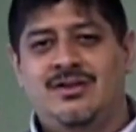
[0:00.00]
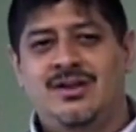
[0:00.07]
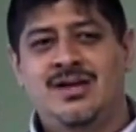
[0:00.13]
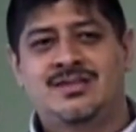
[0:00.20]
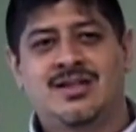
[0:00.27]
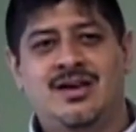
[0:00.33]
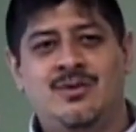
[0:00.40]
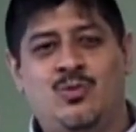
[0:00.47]
They
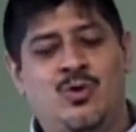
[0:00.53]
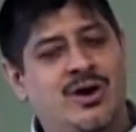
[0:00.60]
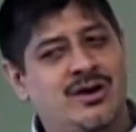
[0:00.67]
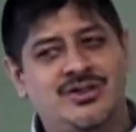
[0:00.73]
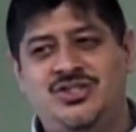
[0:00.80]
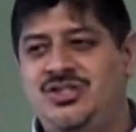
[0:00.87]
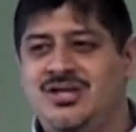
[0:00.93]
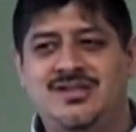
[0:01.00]
said, Where
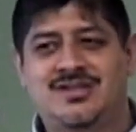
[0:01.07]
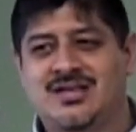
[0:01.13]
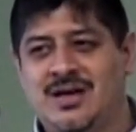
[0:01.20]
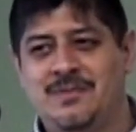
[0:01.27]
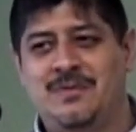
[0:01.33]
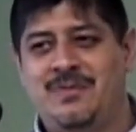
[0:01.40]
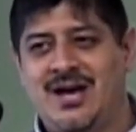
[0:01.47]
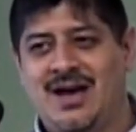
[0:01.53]
is Jesus
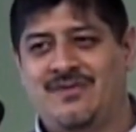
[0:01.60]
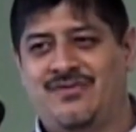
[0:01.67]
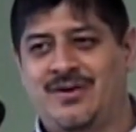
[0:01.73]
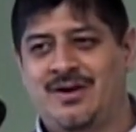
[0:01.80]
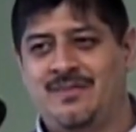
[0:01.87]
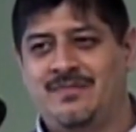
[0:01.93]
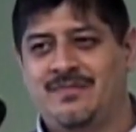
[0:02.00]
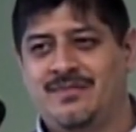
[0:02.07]
coming back
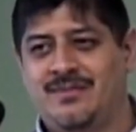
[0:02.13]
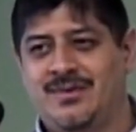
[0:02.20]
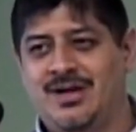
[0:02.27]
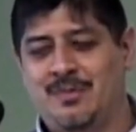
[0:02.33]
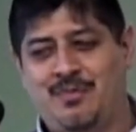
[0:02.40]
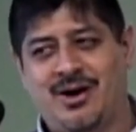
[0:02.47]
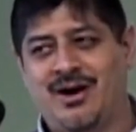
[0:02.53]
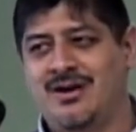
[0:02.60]
from?
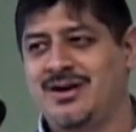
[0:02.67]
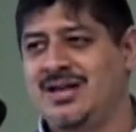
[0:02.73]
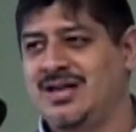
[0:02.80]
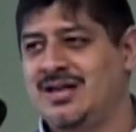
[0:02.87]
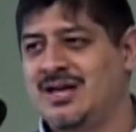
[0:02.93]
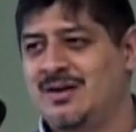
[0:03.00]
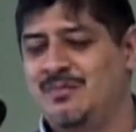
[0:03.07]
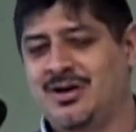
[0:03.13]
A
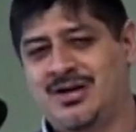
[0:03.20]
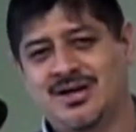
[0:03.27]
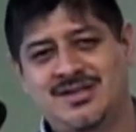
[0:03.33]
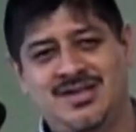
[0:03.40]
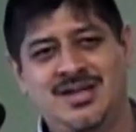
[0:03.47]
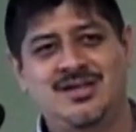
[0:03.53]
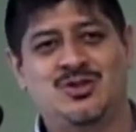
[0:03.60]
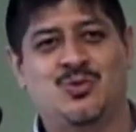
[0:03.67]
party,
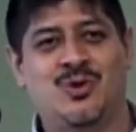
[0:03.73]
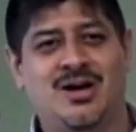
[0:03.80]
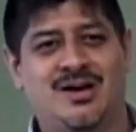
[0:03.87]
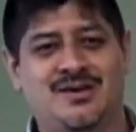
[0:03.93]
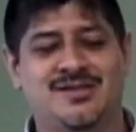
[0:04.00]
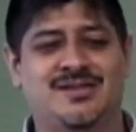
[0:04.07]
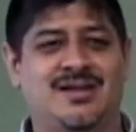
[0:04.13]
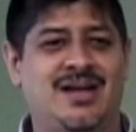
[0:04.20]
because he
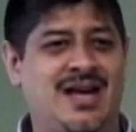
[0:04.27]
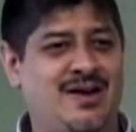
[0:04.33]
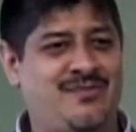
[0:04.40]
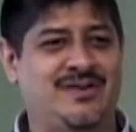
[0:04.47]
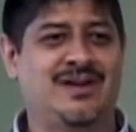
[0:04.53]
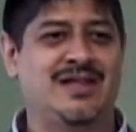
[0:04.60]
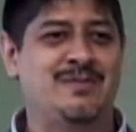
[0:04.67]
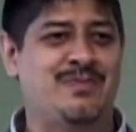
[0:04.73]
dwells in
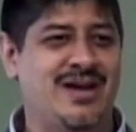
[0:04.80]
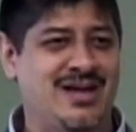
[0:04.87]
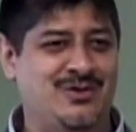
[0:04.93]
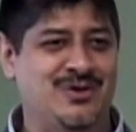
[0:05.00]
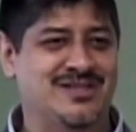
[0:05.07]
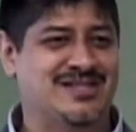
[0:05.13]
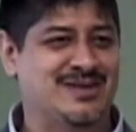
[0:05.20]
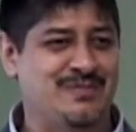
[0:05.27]
heavenly
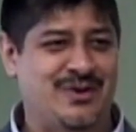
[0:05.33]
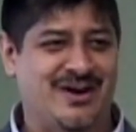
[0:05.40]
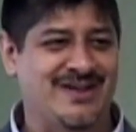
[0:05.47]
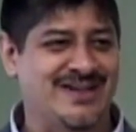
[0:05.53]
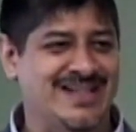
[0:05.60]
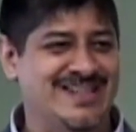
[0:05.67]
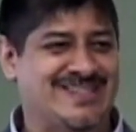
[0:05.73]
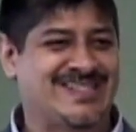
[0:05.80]
banquets and
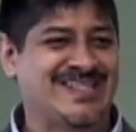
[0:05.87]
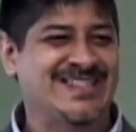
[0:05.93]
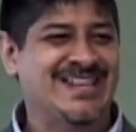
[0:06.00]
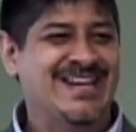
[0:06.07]
parties.